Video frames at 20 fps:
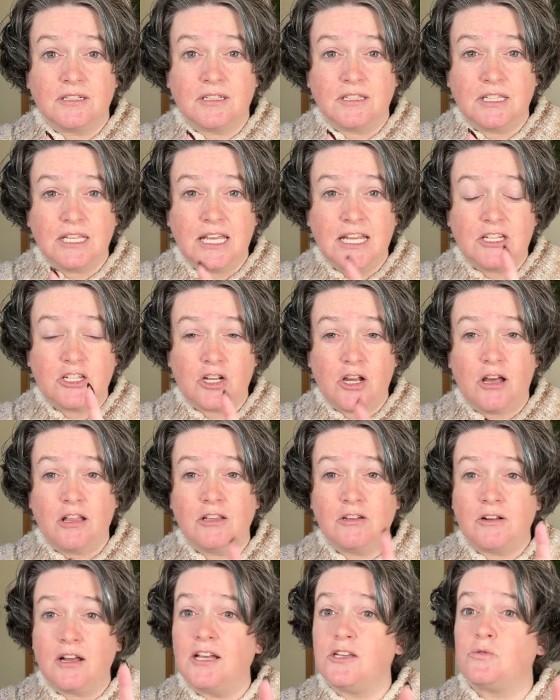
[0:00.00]
each
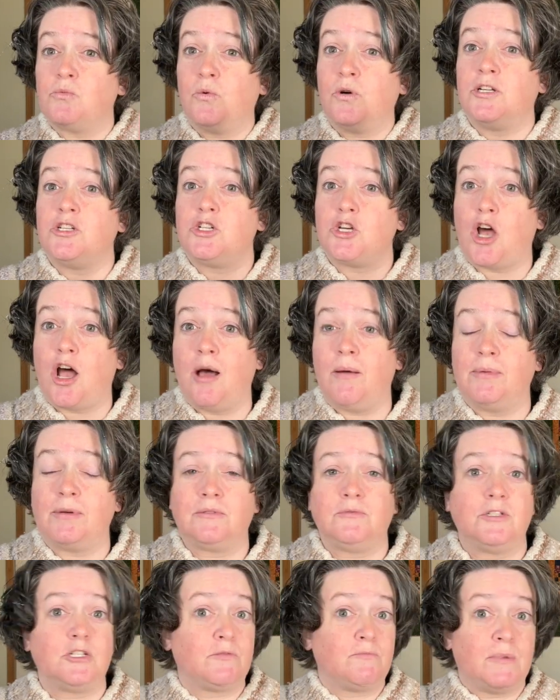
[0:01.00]
color has one job,
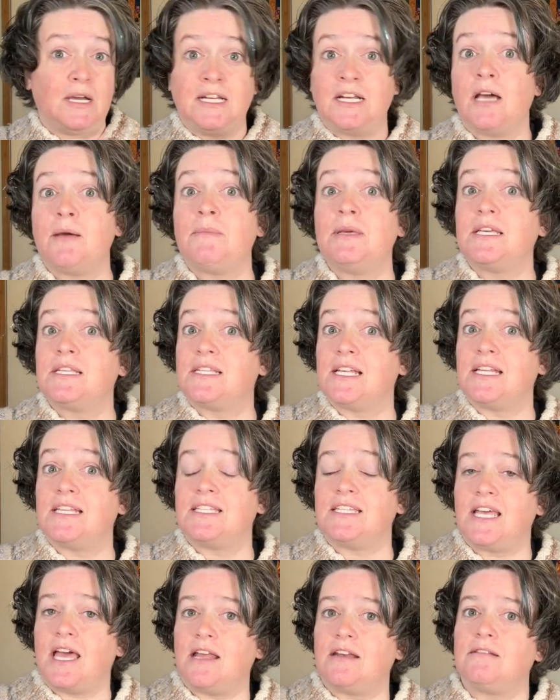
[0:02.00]
which might not make
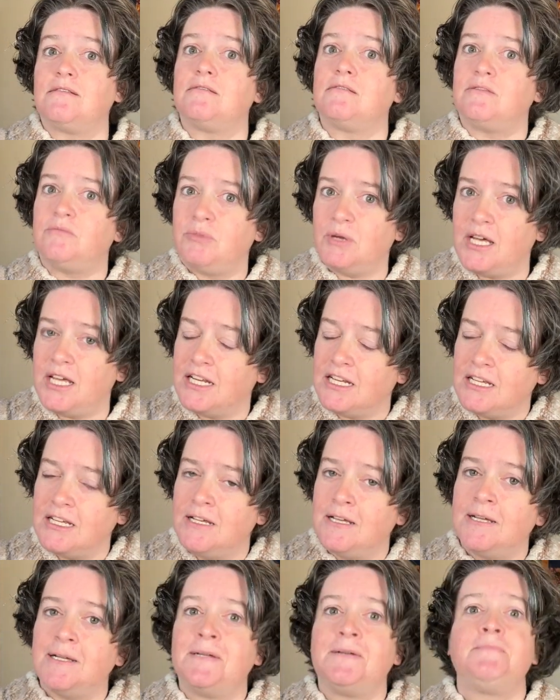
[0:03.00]
sense yet, but
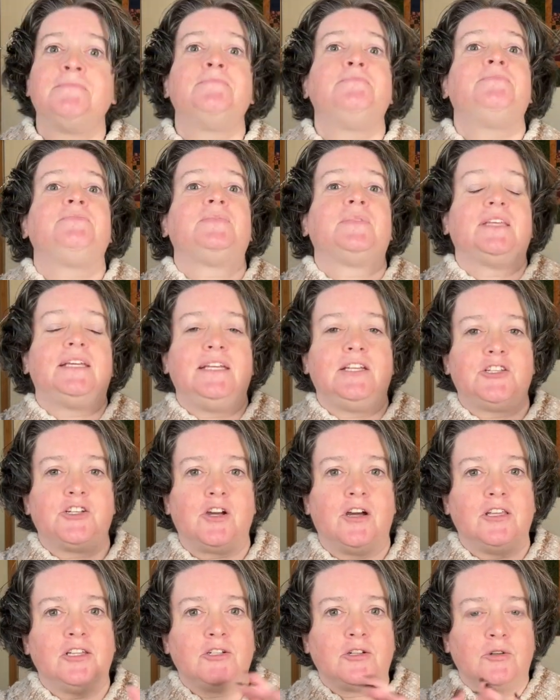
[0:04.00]
each
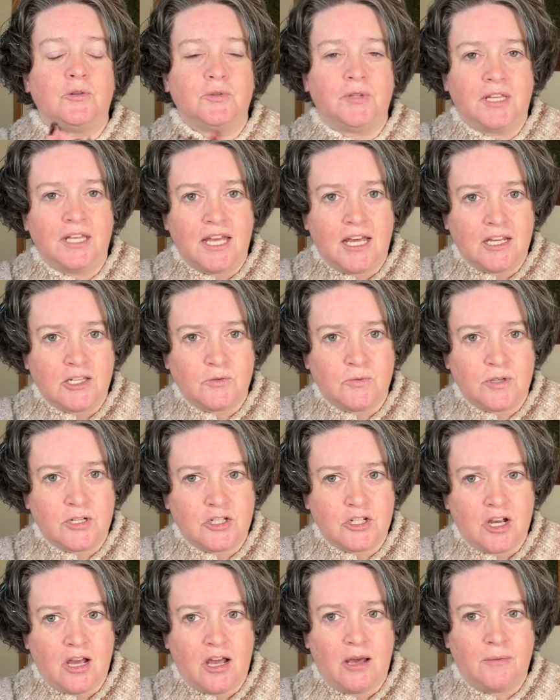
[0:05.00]
color only has one
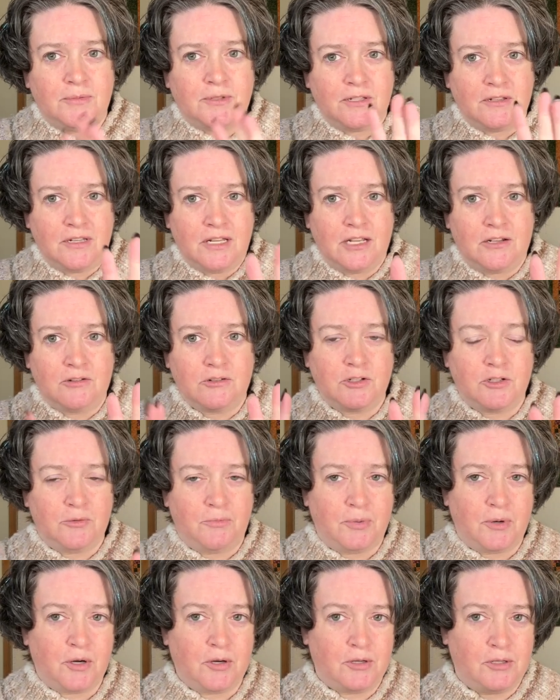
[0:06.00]
job, to knit or to
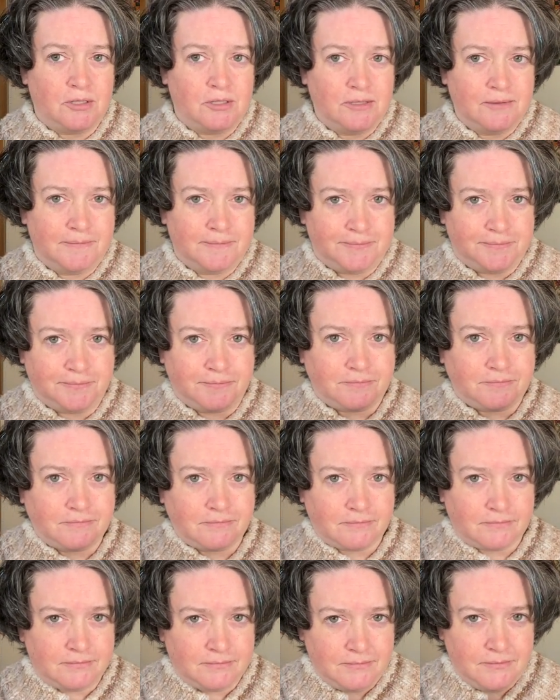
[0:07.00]
purl.
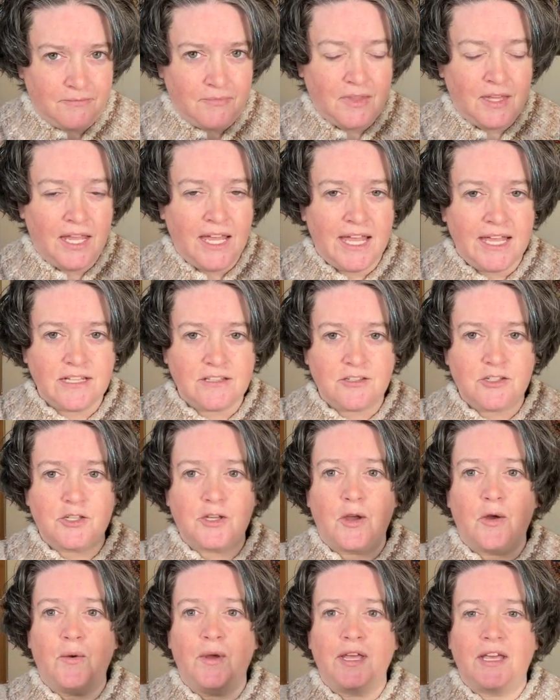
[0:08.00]
And
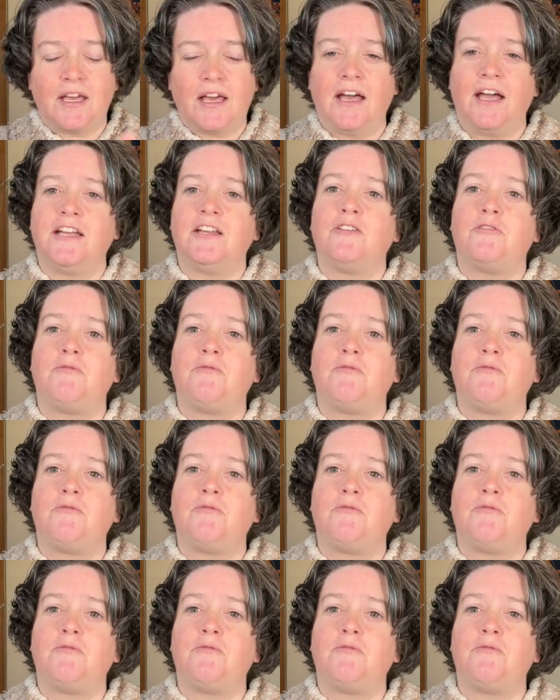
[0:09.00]
so it kind of